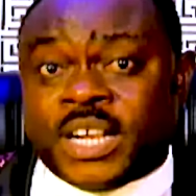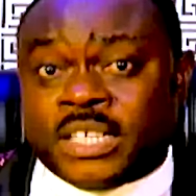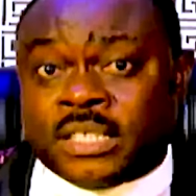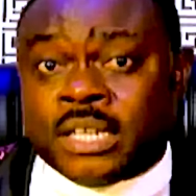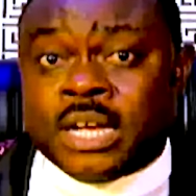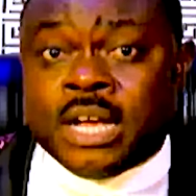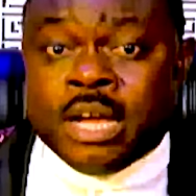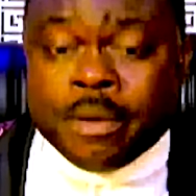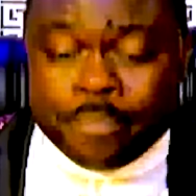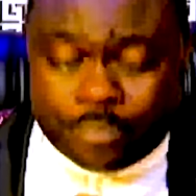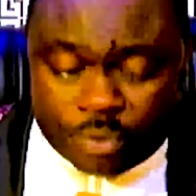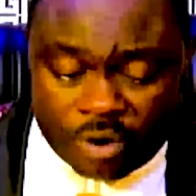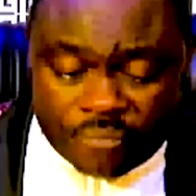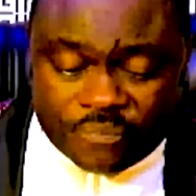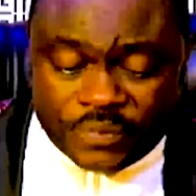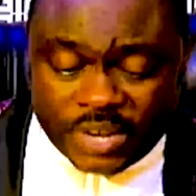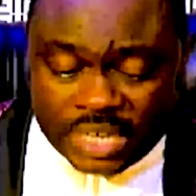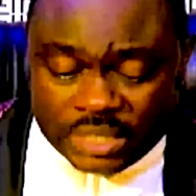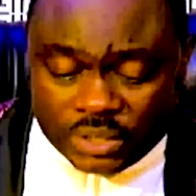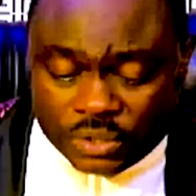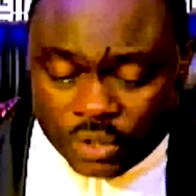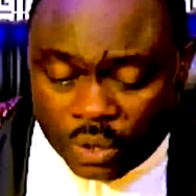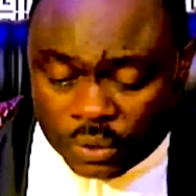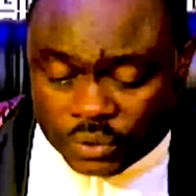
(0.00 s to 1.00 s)
Prophet
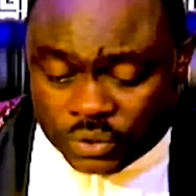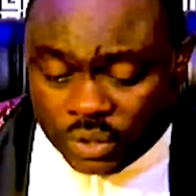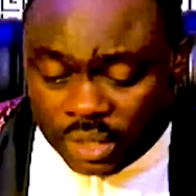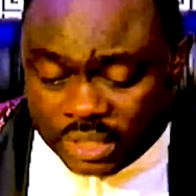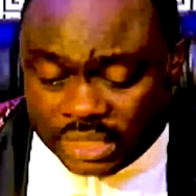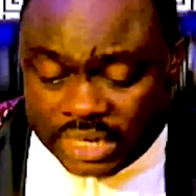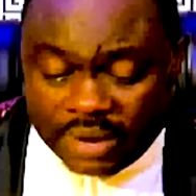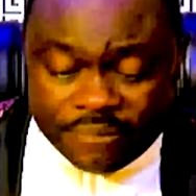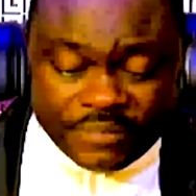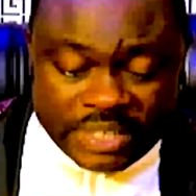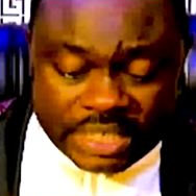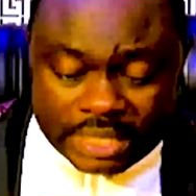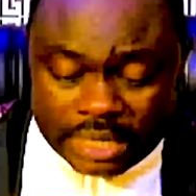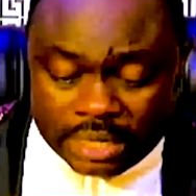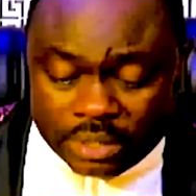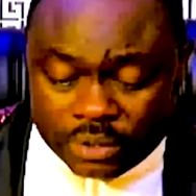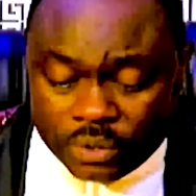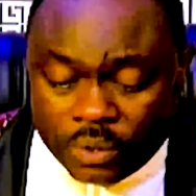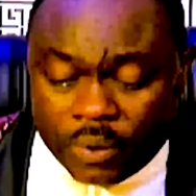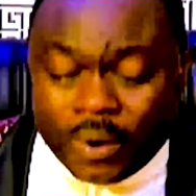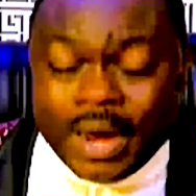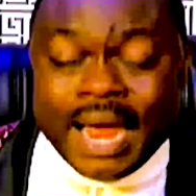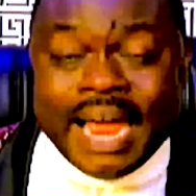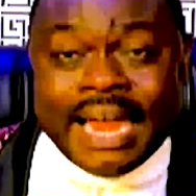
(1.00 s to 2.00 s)
Dr. David Kingleo
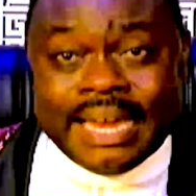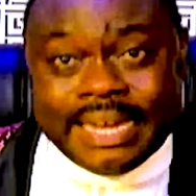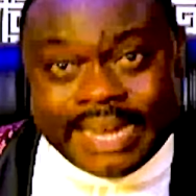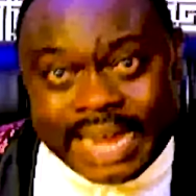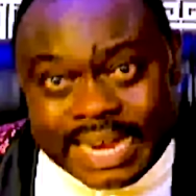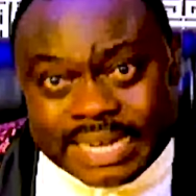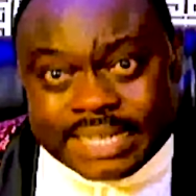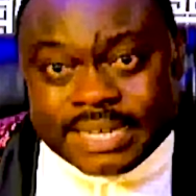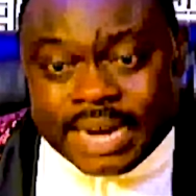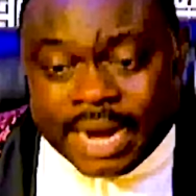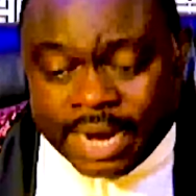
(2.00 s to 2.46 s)
Elijah,